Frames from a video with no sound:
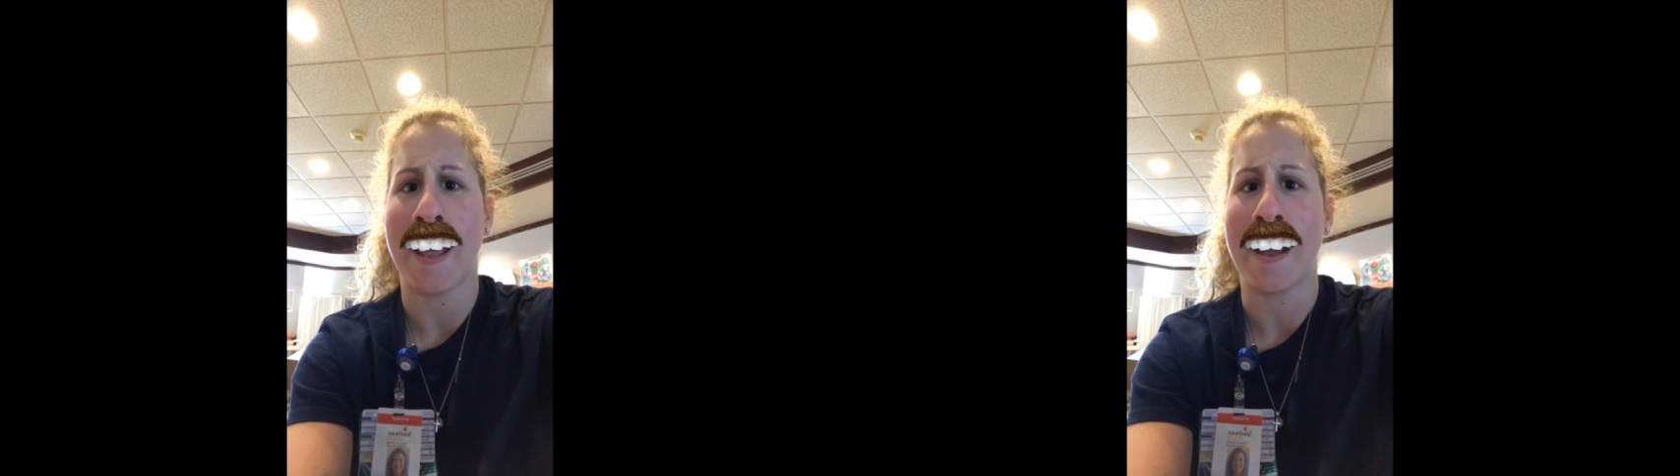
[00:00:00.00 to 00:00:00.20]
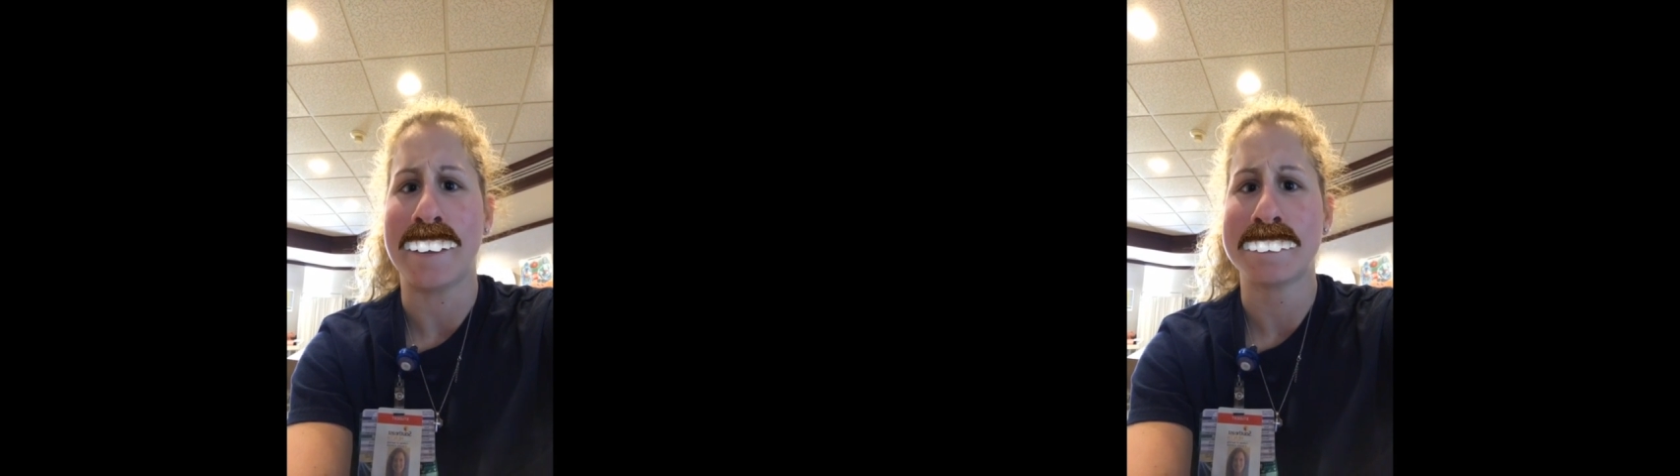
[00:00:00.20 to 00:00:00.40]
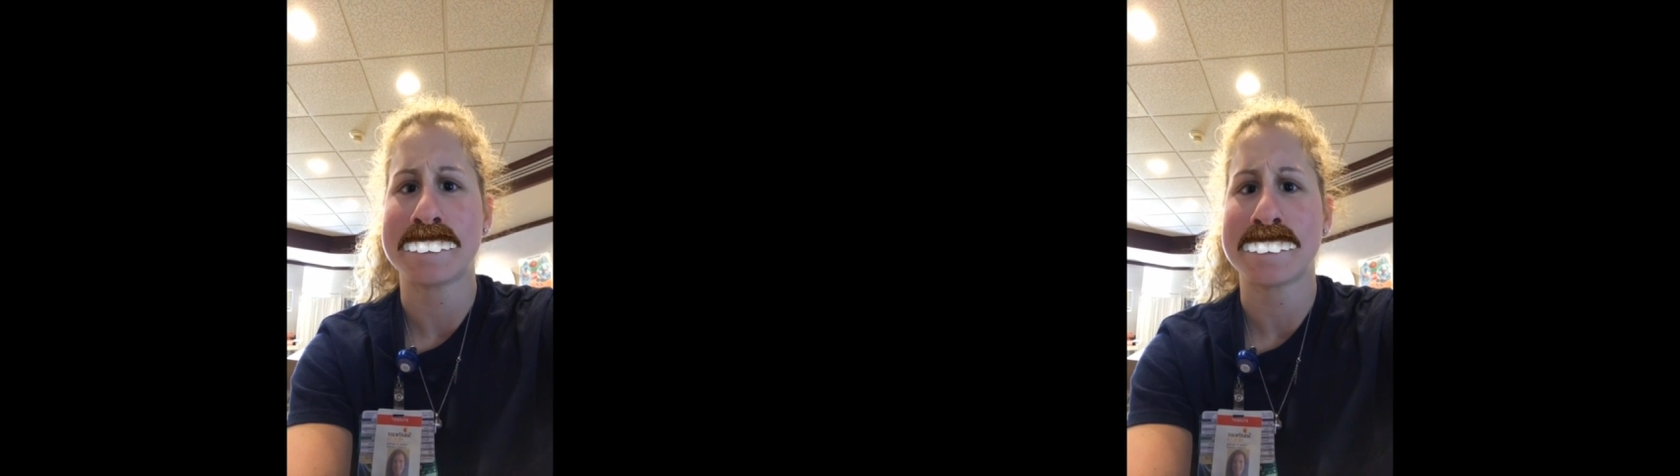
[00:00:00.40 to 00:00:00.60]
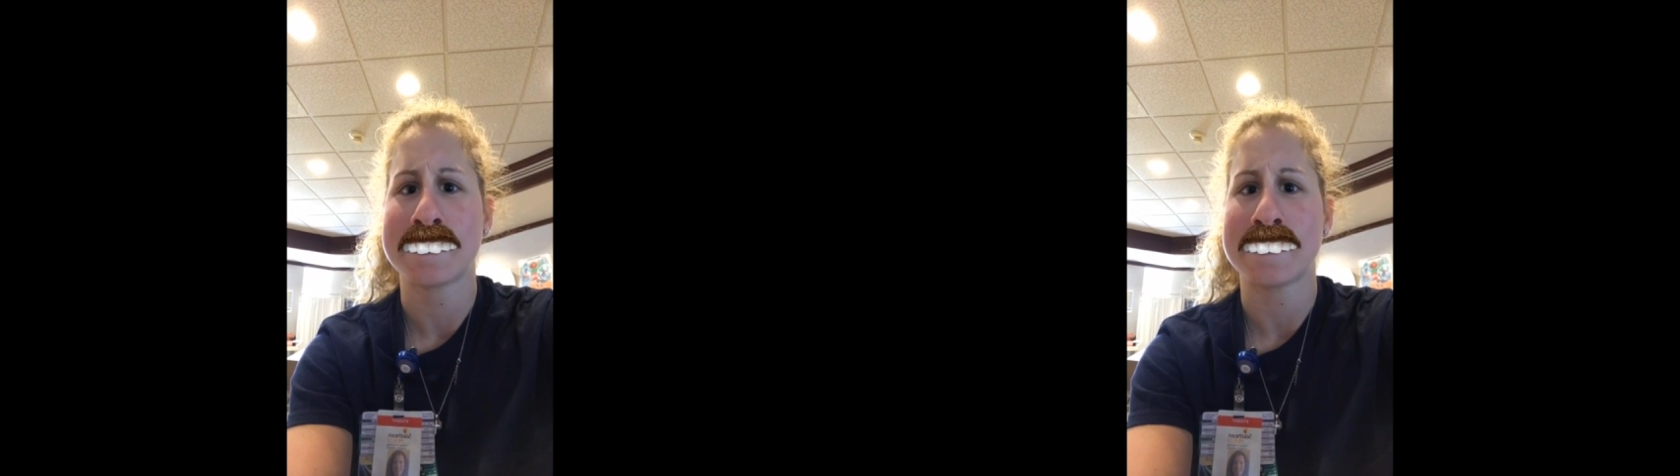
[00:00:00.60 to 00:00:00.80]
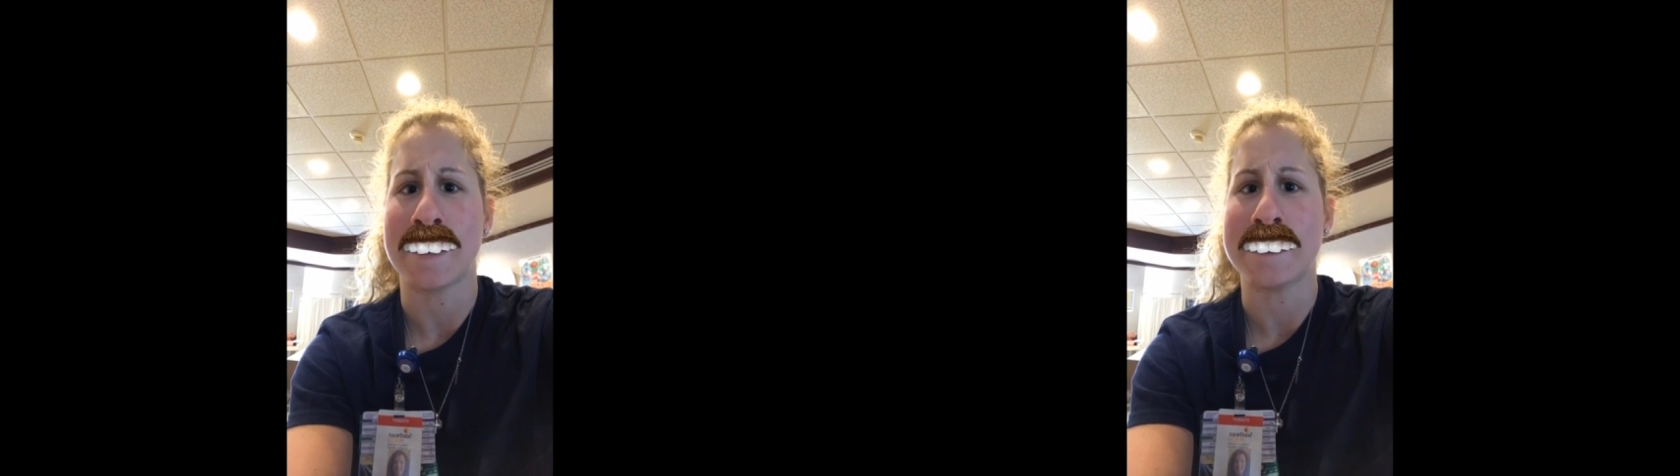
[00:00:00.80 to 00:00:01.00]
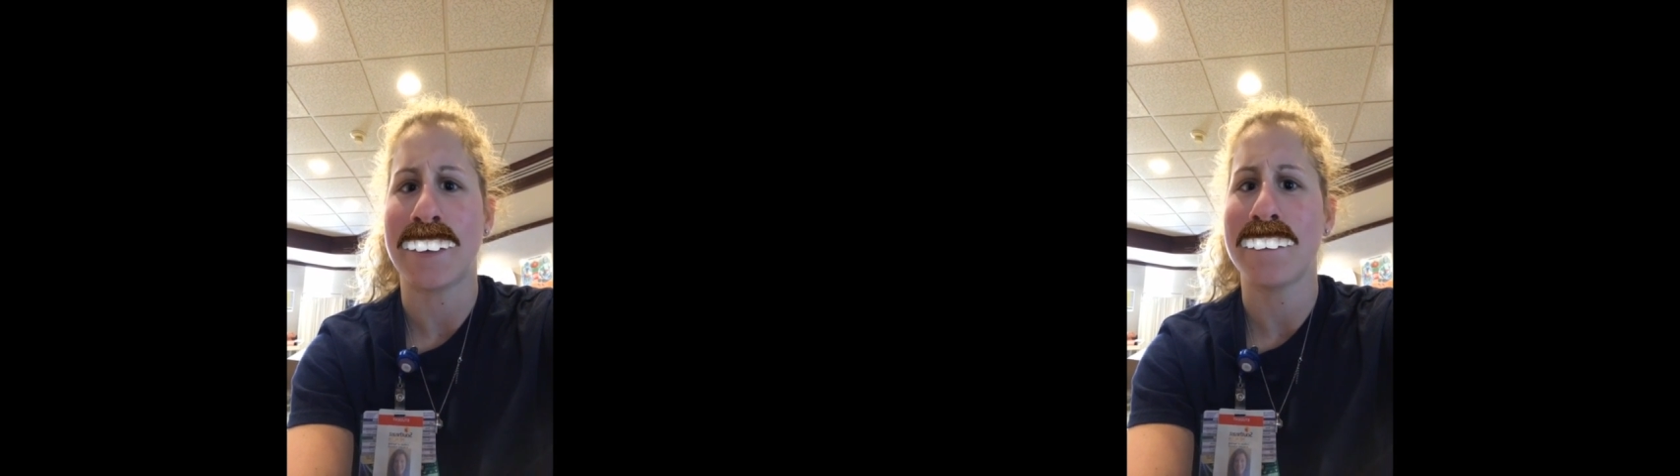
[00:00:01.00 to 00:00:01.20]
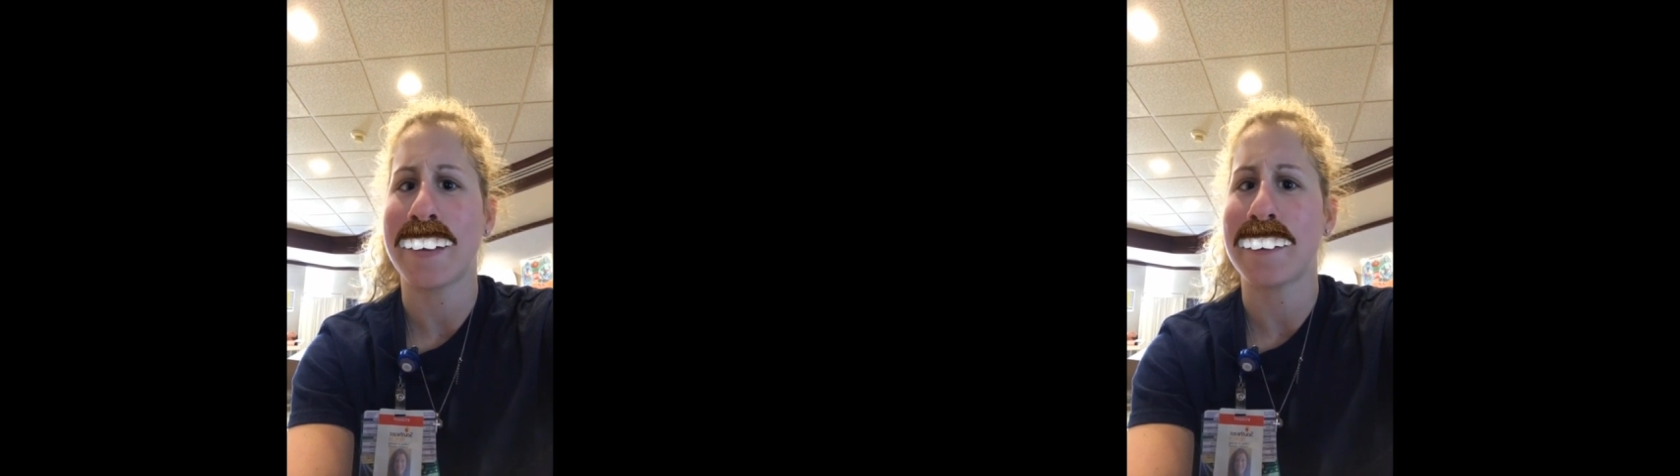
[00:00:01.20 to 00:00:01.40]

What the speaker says: Yeah. They told me